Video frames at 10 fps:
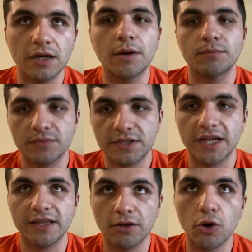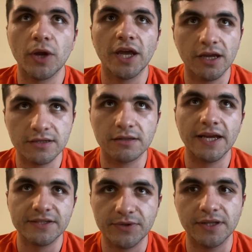I'm saying okay because
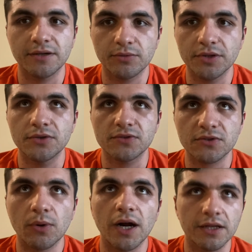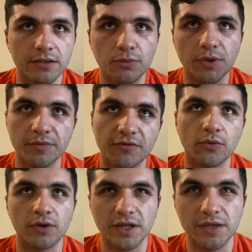last week they didn't really do squat, and the week
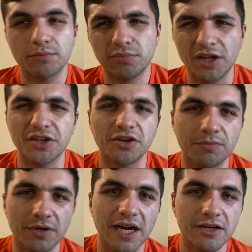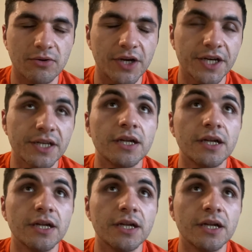before they played good but not great.